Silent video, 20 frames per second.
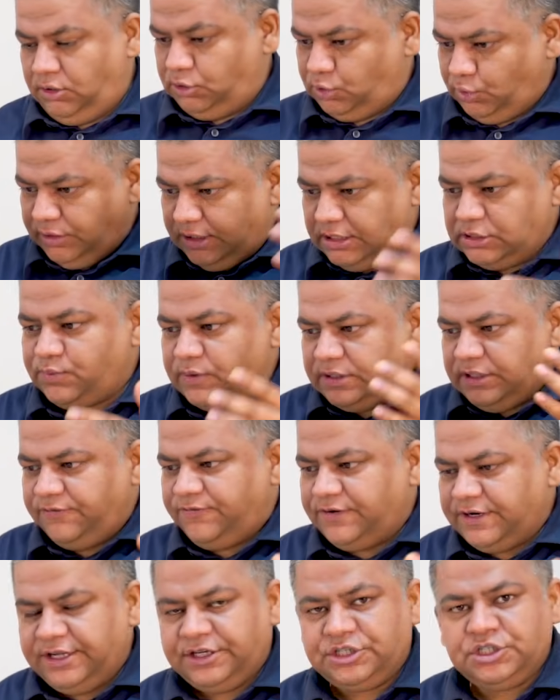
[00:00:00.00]
So yes, one
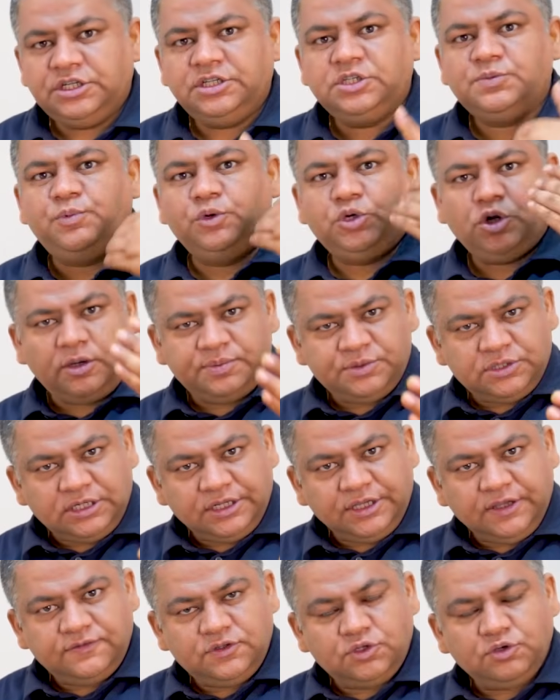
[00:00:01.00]
definition is put
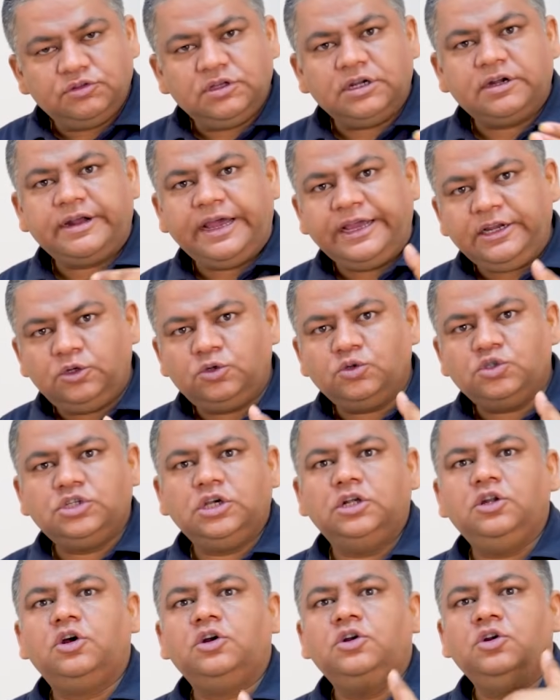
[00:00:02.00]
option gives you the right to
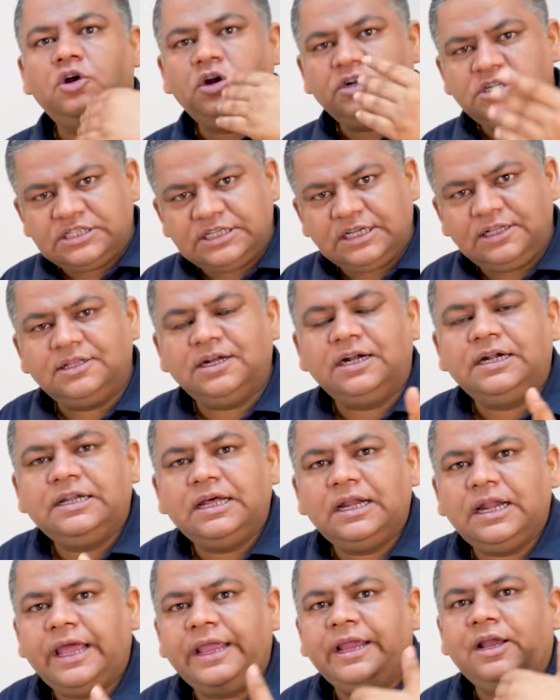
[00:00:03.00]
sell or not sell the
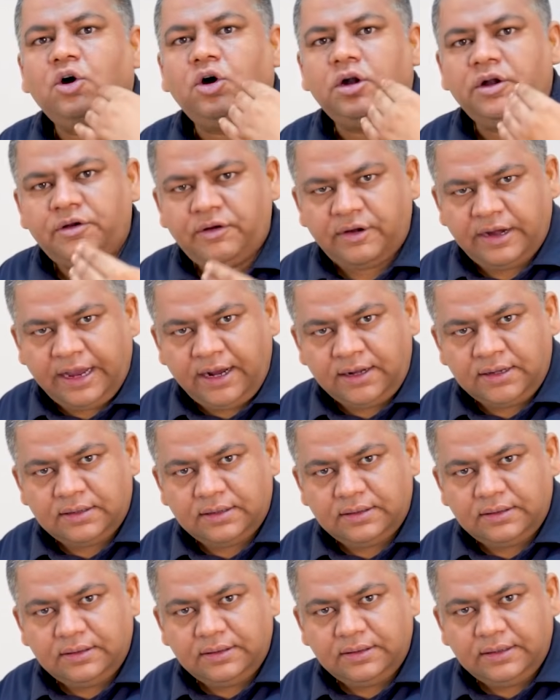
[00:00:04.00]
underlying
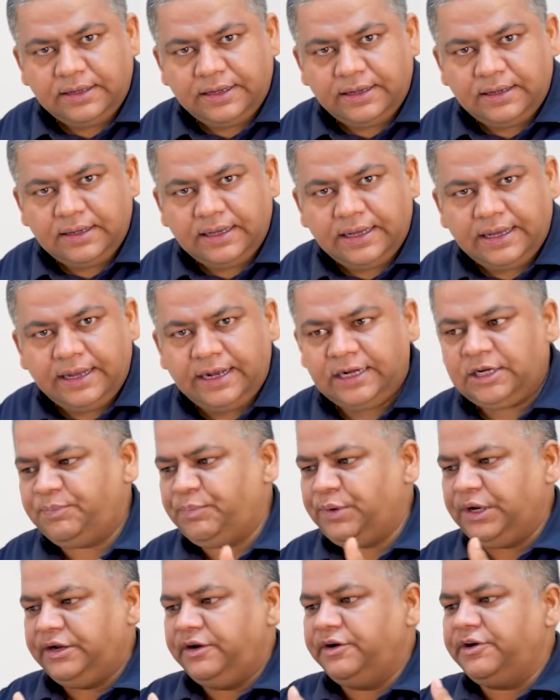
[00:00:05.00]
contract at a
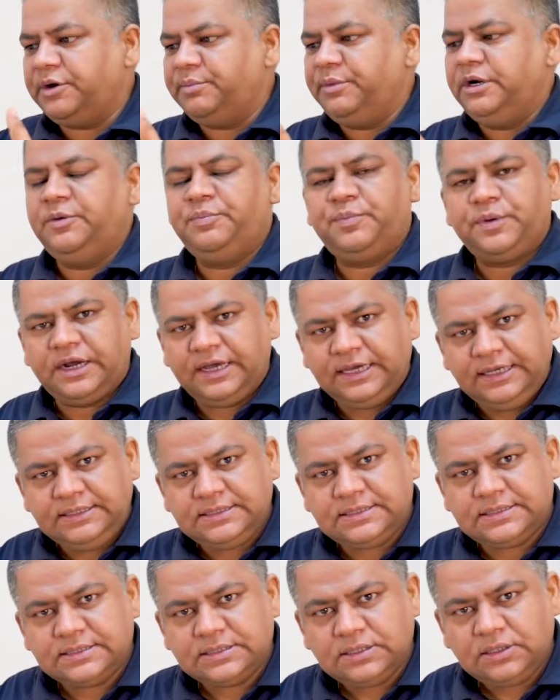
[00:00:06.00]
predetermined
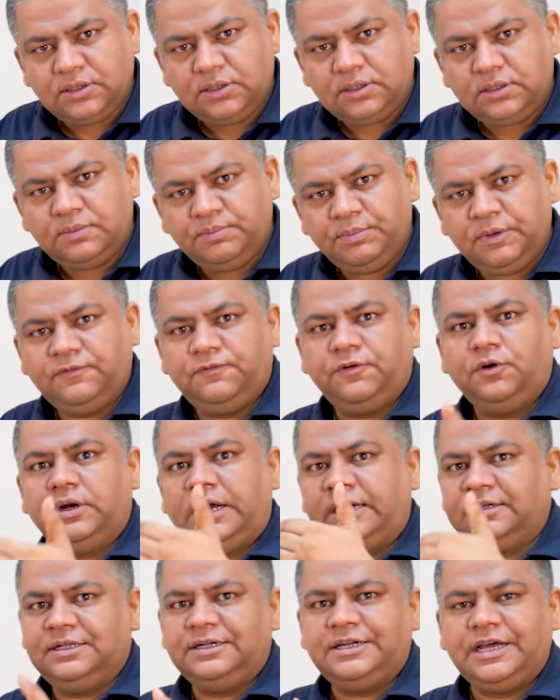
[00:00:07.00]
price before
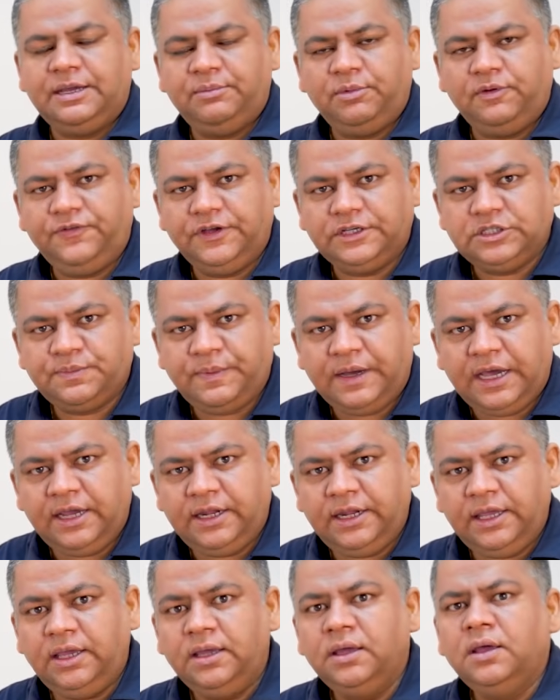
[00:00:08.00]
at the time of
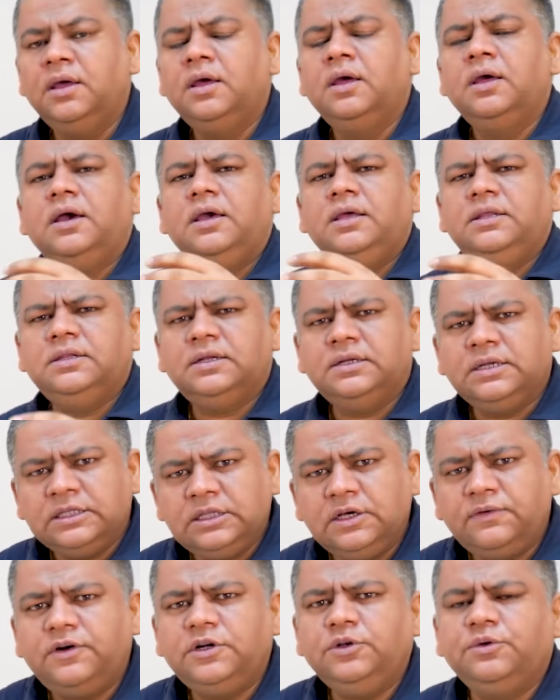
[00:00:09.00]
expiry. In
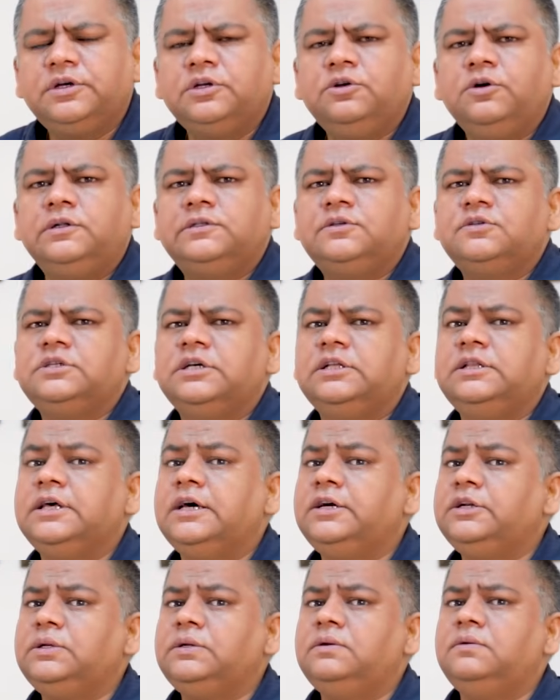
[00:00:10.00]
another word, you can also say
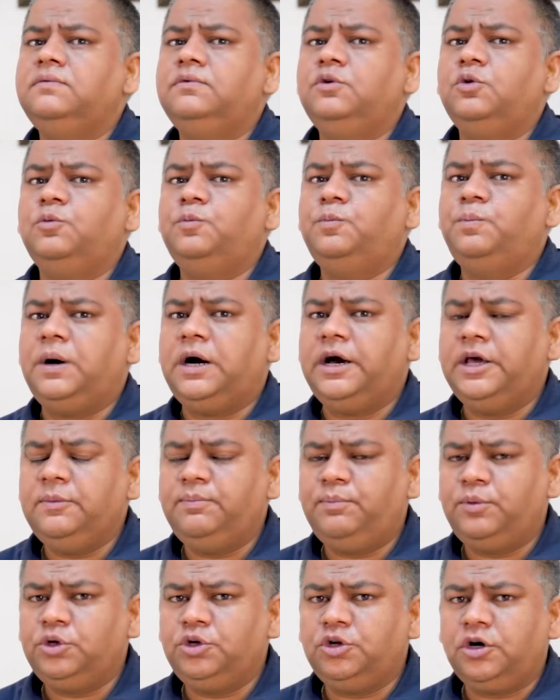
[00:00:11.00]
that you buy
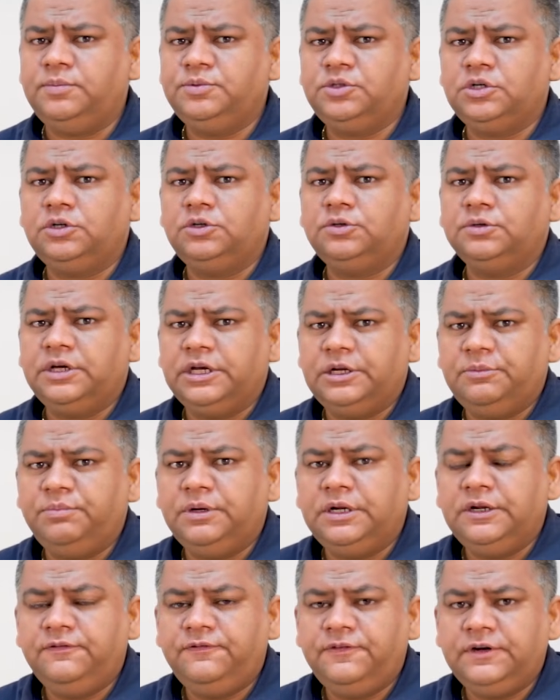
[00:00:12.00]
put option to get
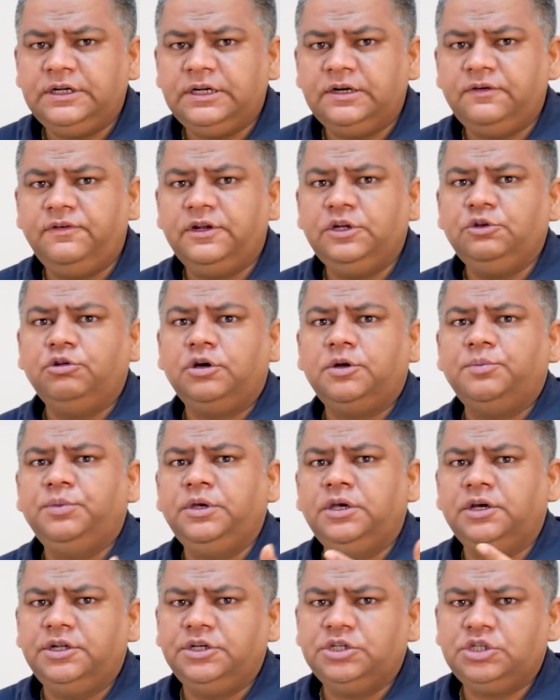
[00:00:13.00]
benefited when you are
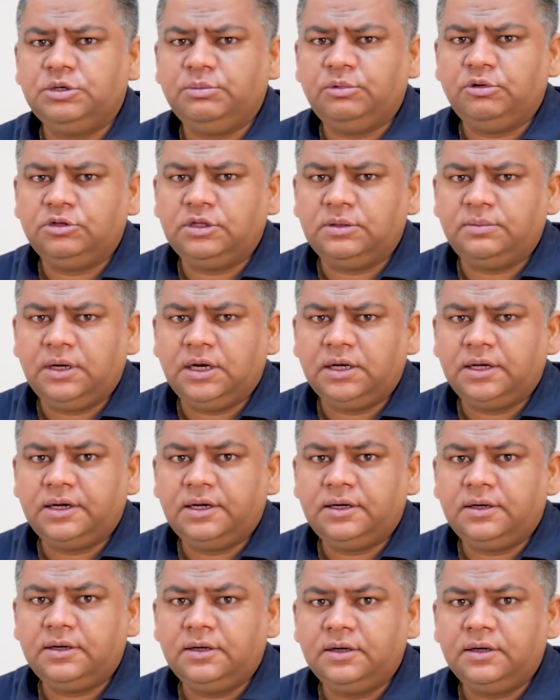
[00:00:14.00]
bearish about the market.